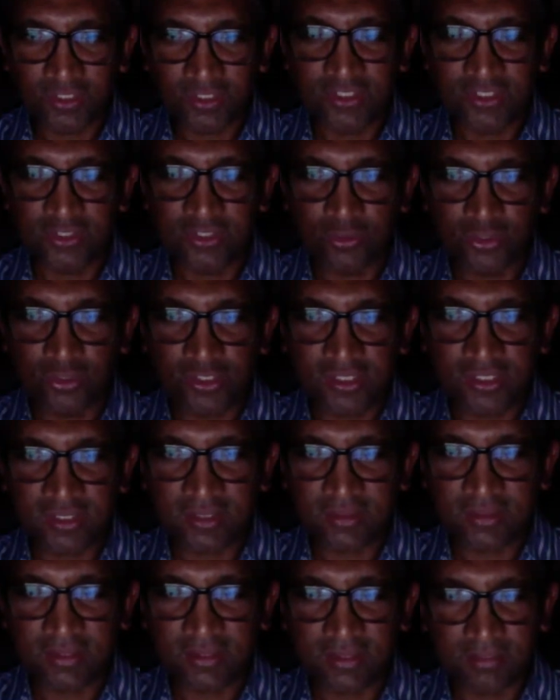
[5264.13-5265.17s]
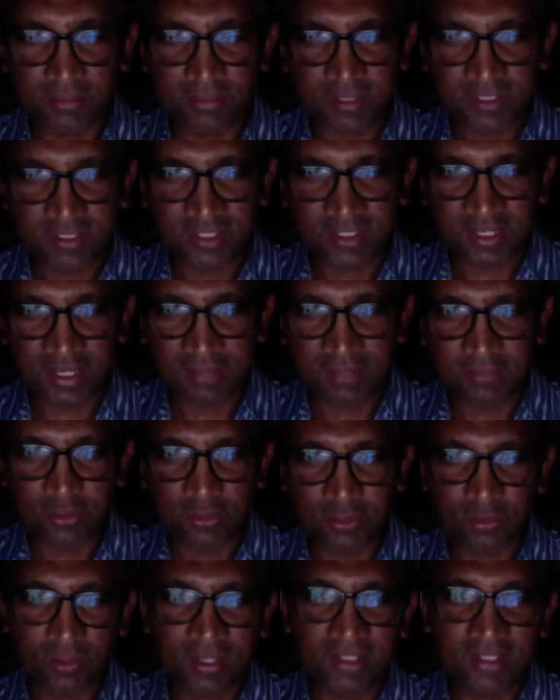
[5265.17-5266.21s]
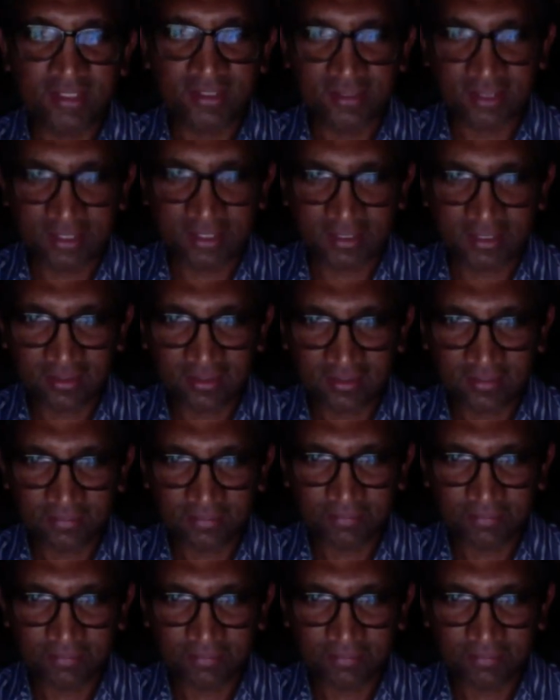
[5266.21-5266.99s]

is usually prescribed twice a day,